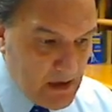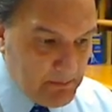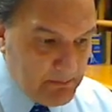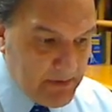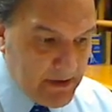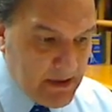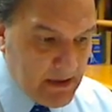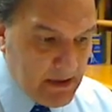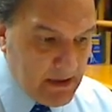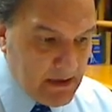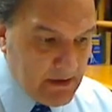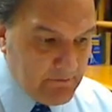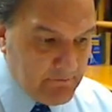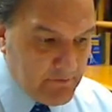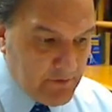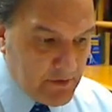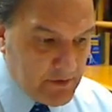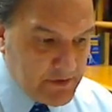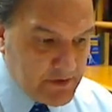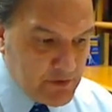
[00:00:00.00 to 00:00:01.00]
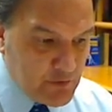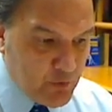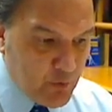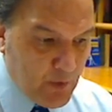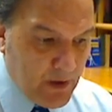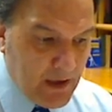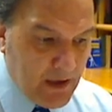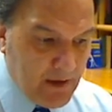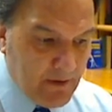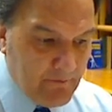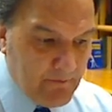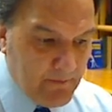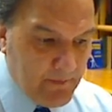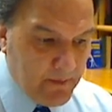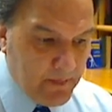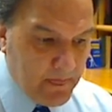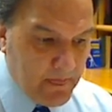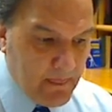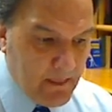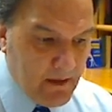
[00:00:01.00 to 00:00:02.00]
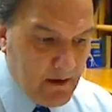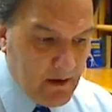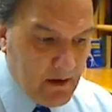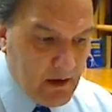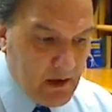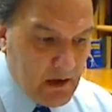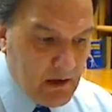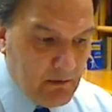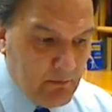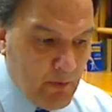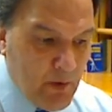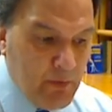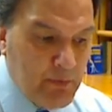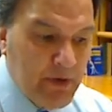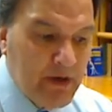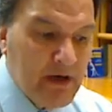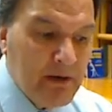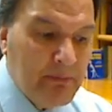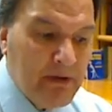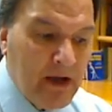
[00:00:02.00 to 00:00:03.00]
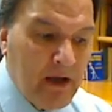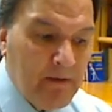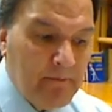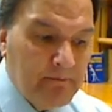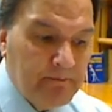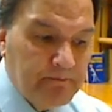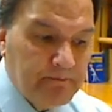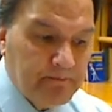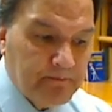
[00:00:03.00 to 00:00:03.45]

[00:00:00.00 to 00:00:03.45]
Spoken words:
beginning in verse 12, we read about